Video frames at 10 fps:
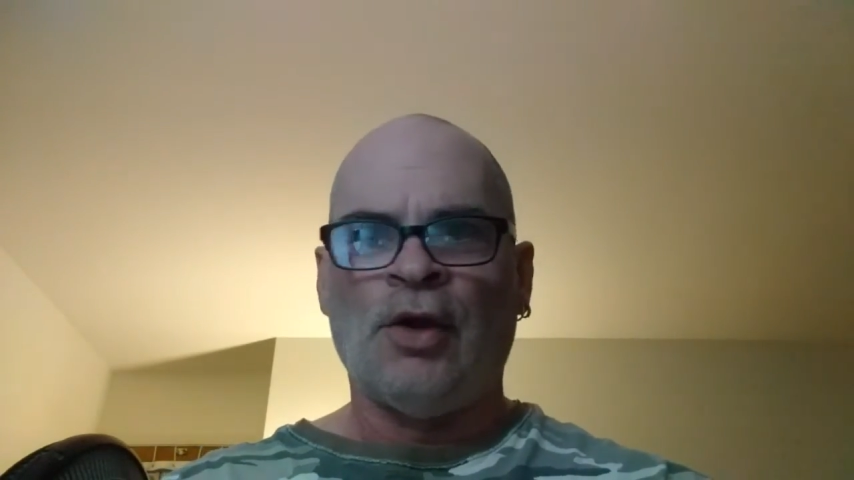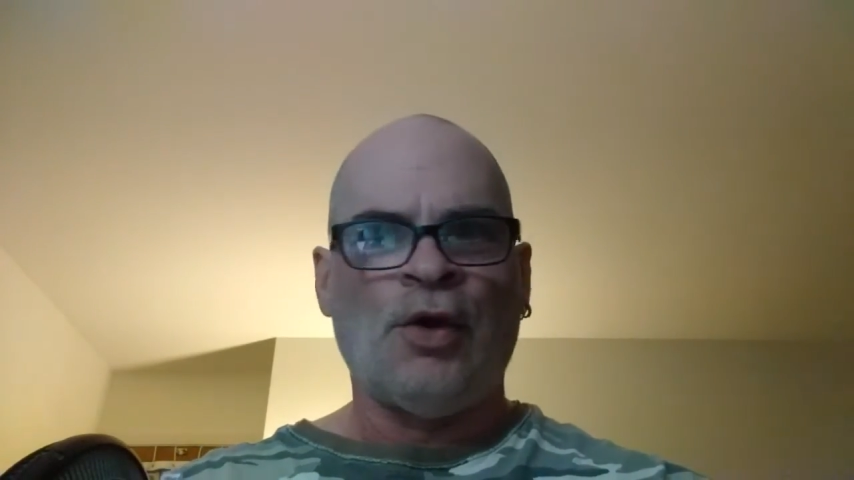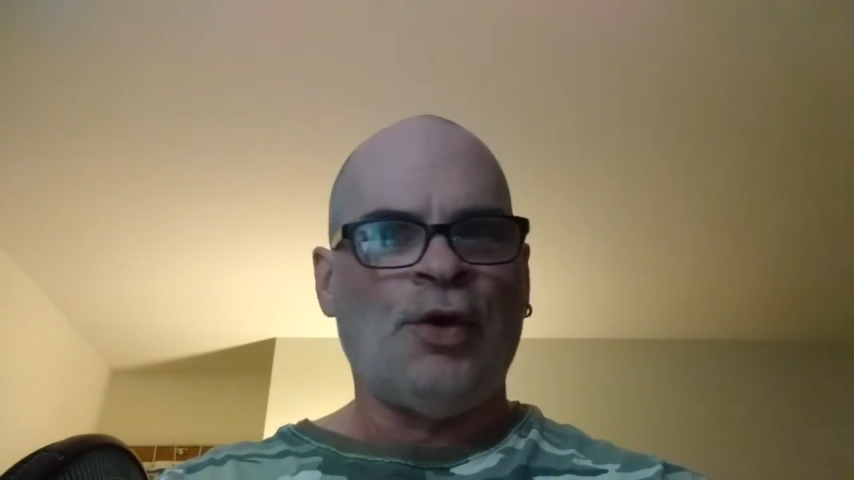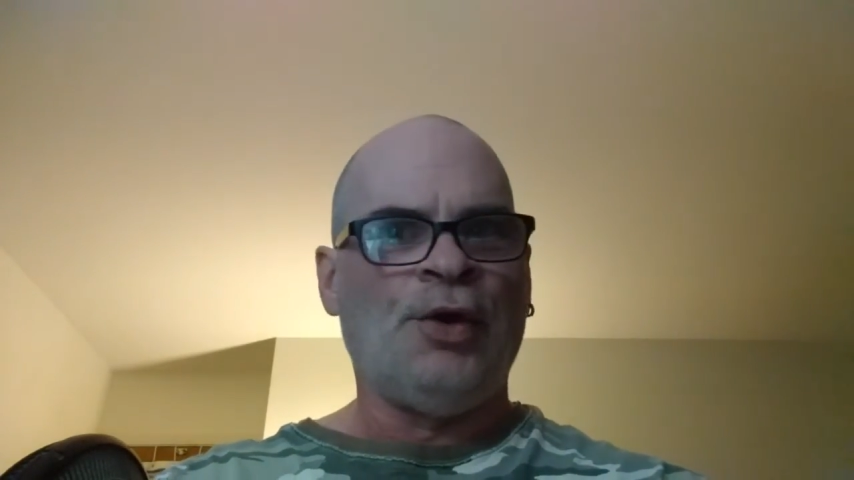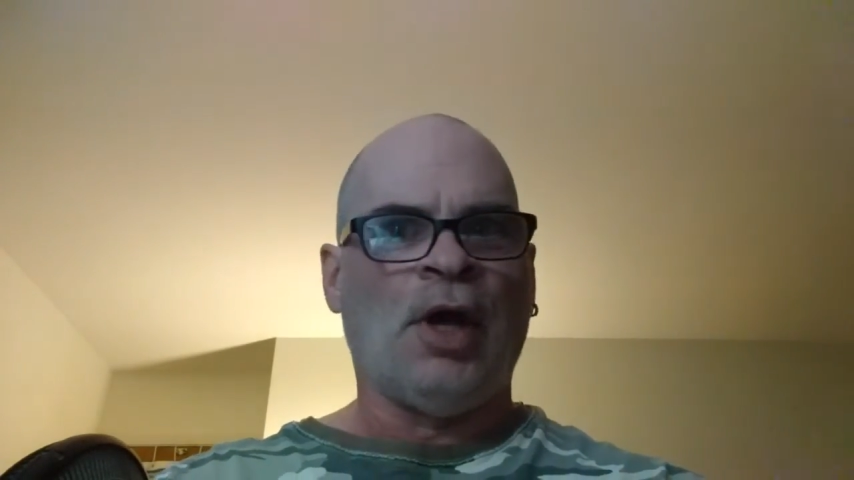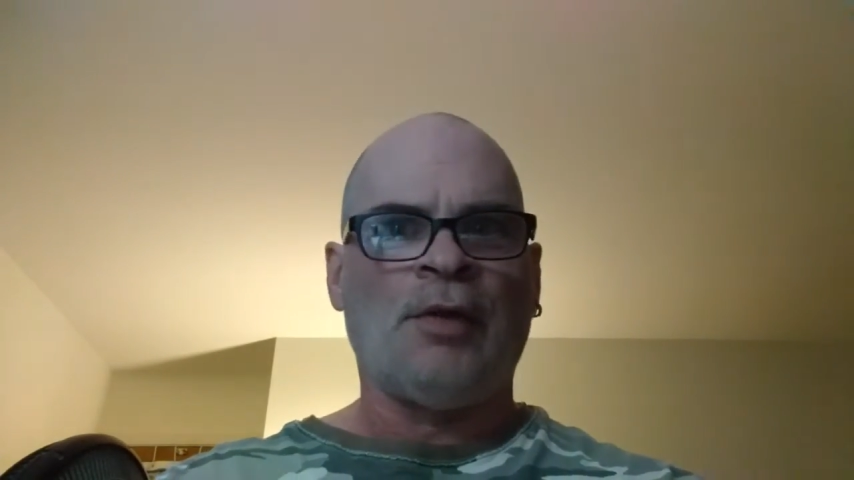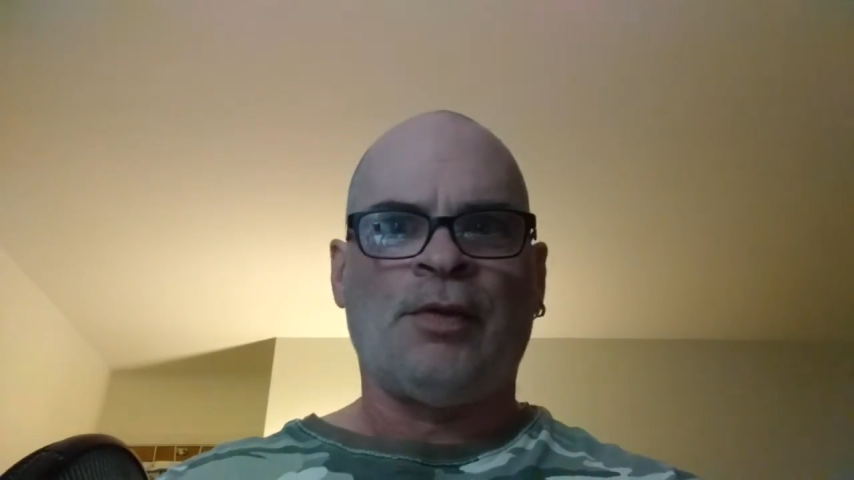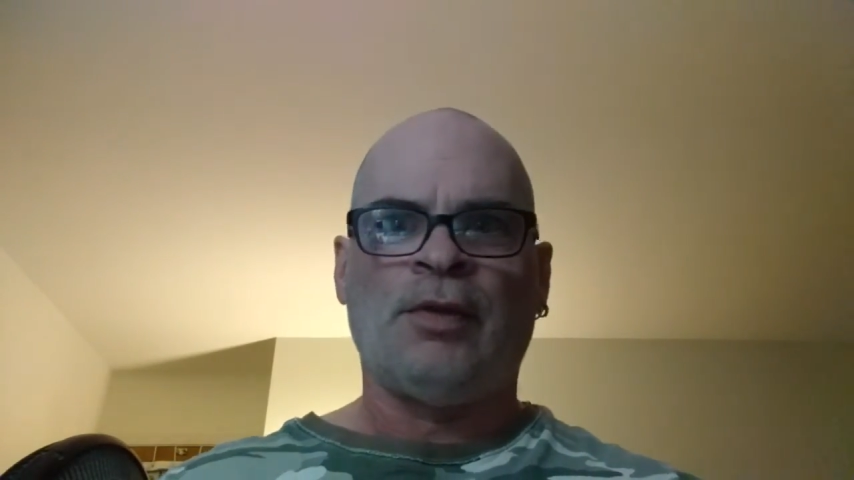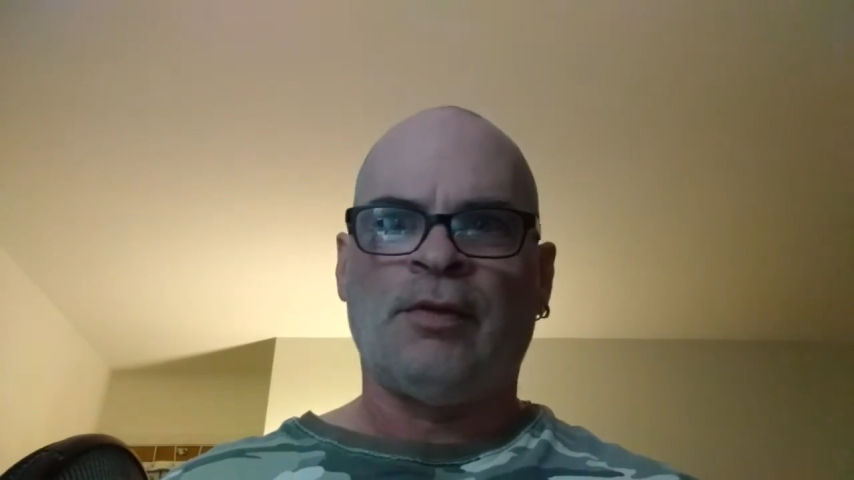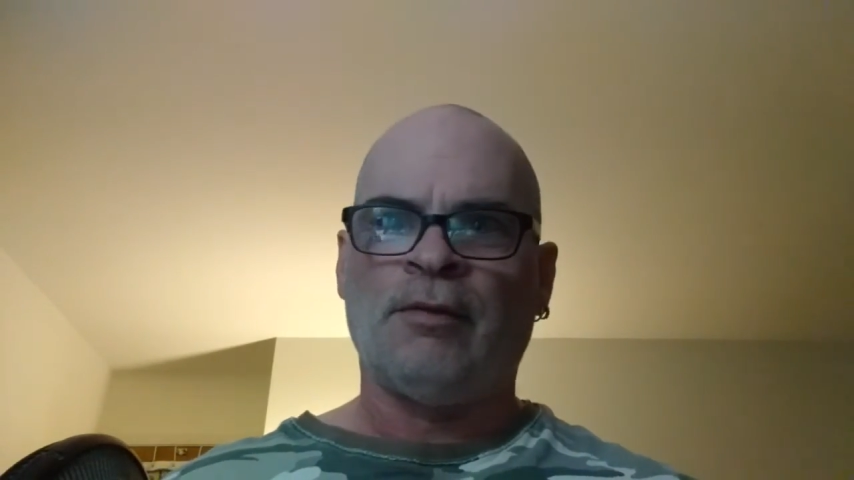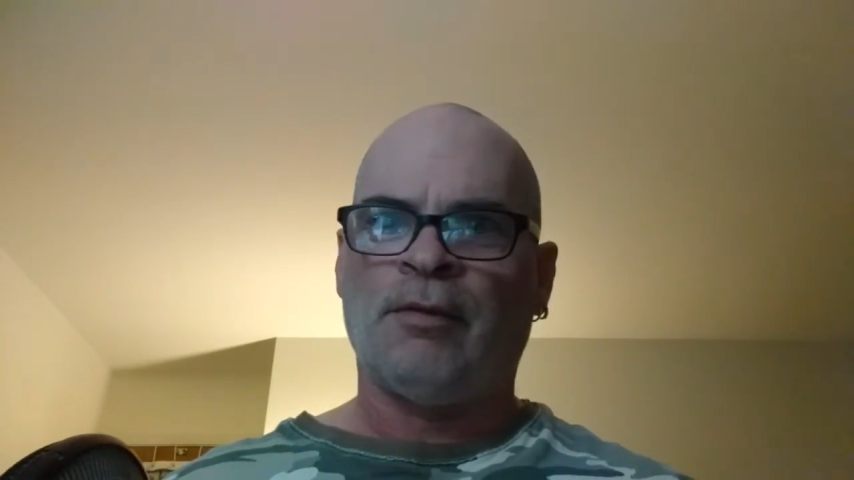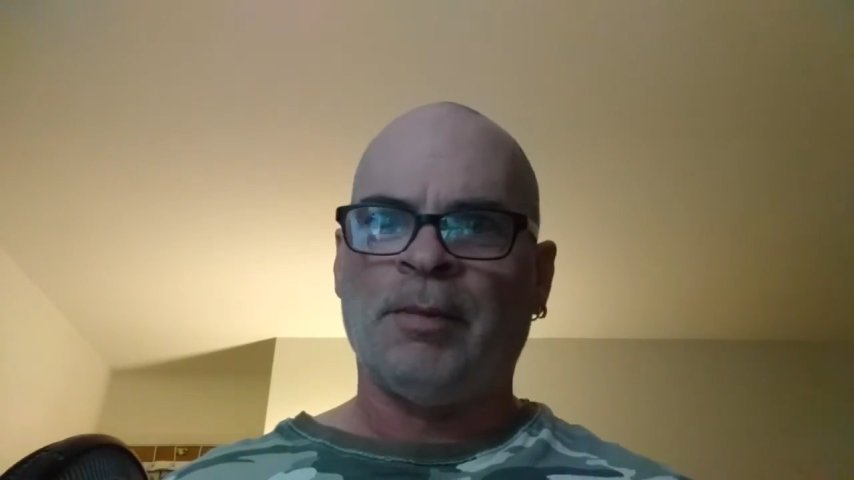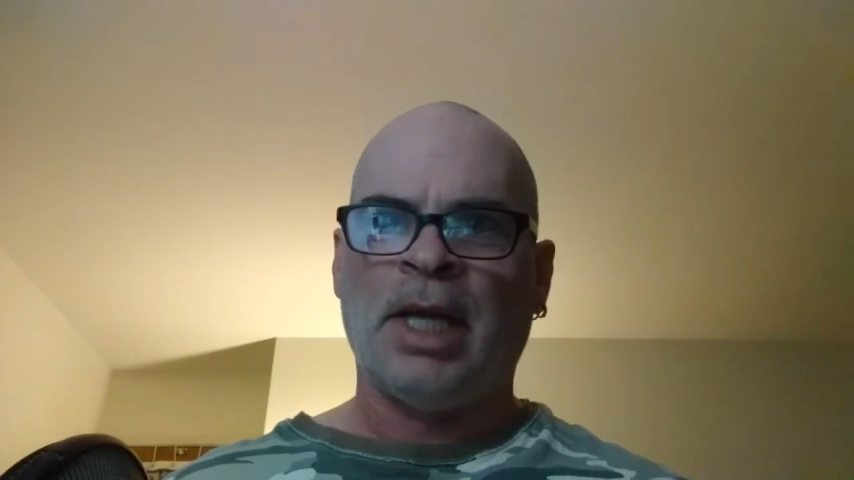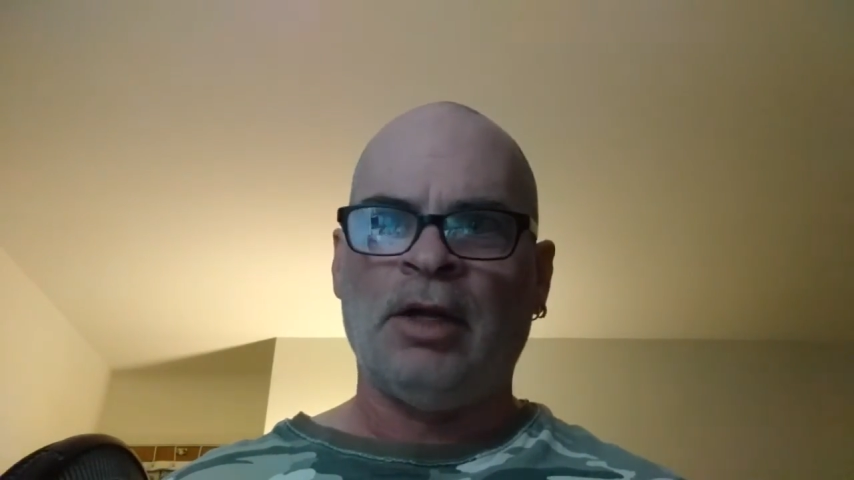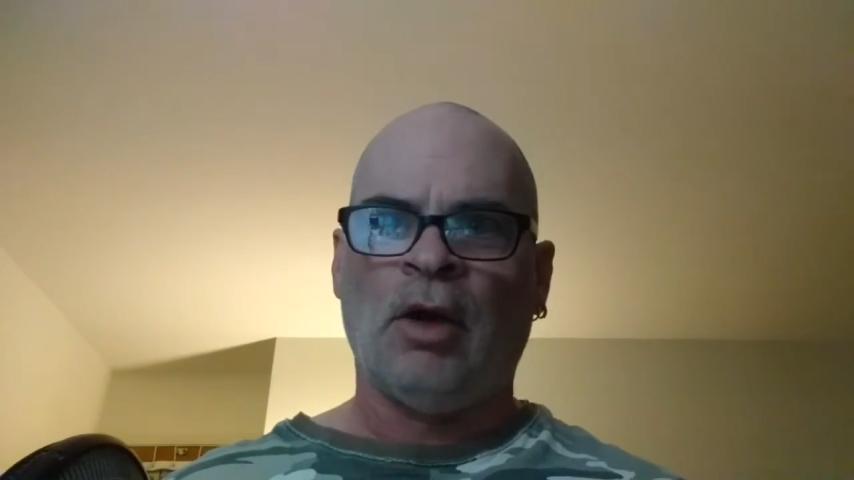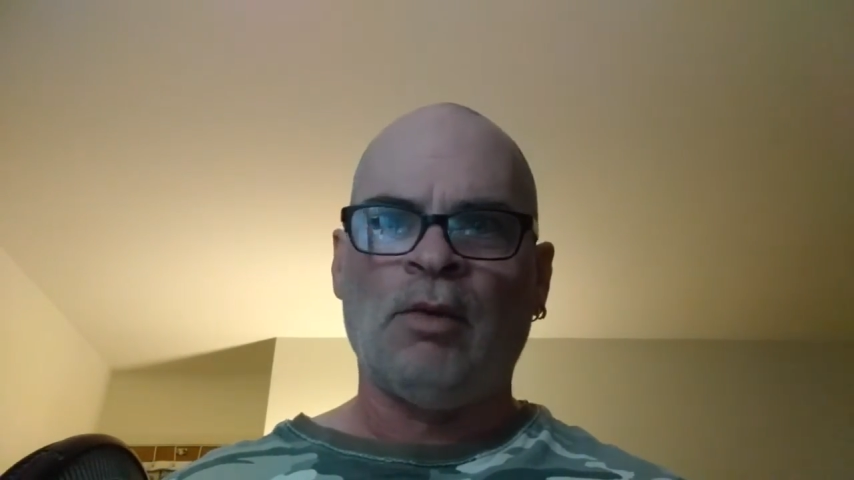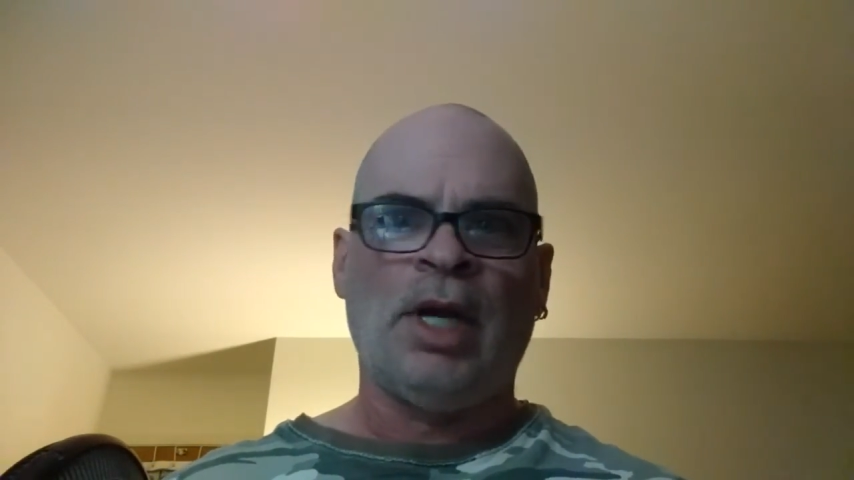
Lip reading: from no